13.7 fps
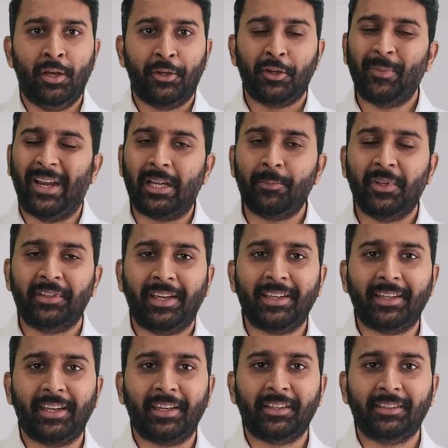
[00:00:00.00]
You might be
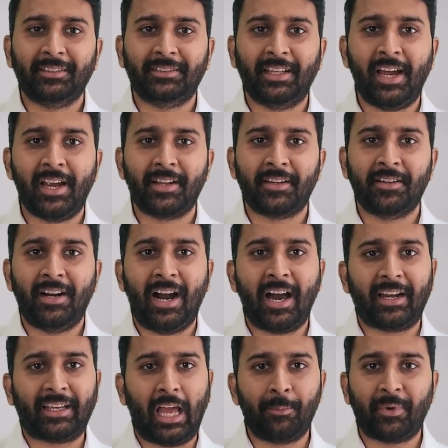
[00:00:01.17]
thinking that
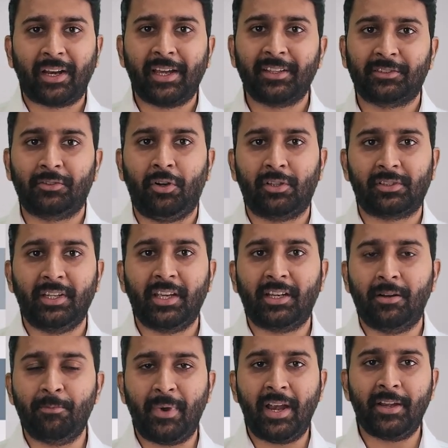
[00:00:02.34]
our camera is costly
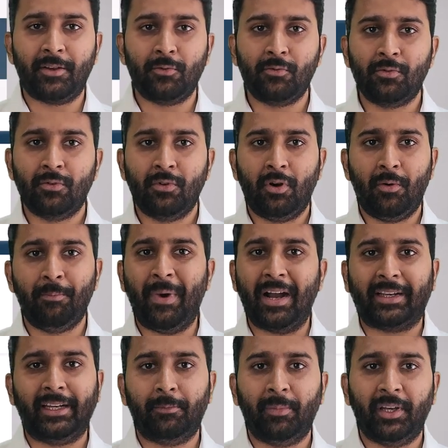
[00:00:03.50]
compared to
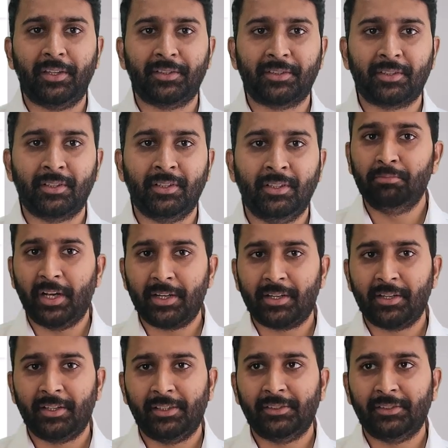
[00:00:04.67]
marketplace, but